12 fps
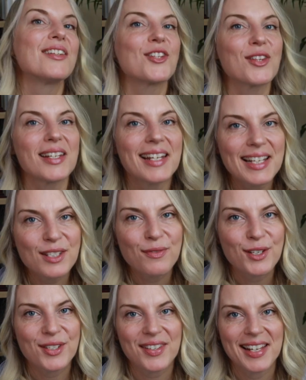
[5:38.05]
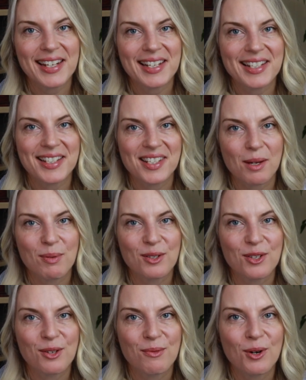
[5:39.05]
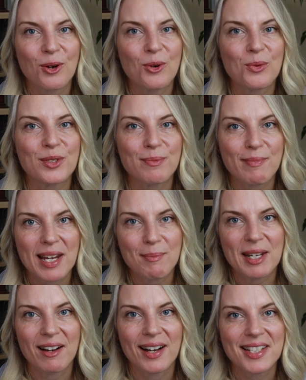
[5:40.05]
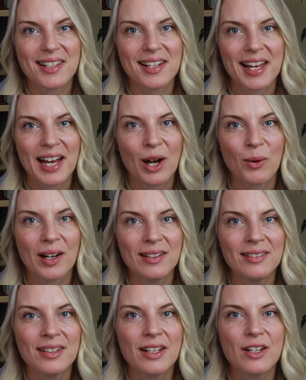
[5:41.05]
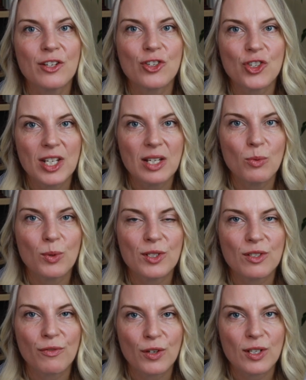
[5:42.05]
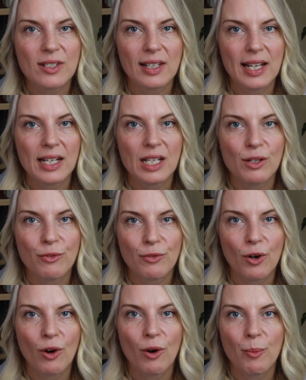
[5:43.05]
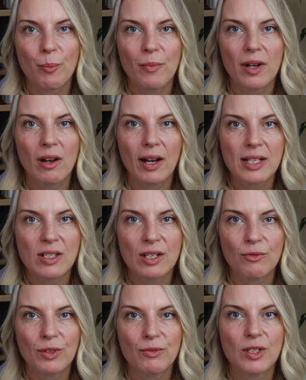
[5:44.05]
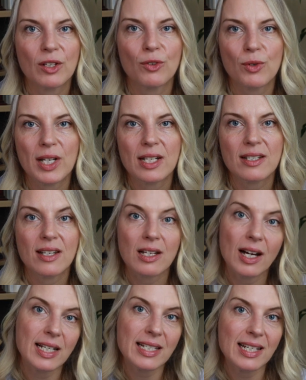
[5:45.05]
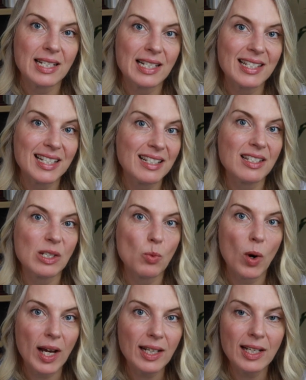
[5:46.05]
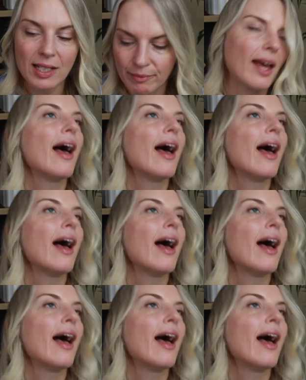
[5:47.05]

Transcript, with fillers: So the next First Lady to step into the role was Mamie Eisenhower. She was the First Lady from 1953 to 1961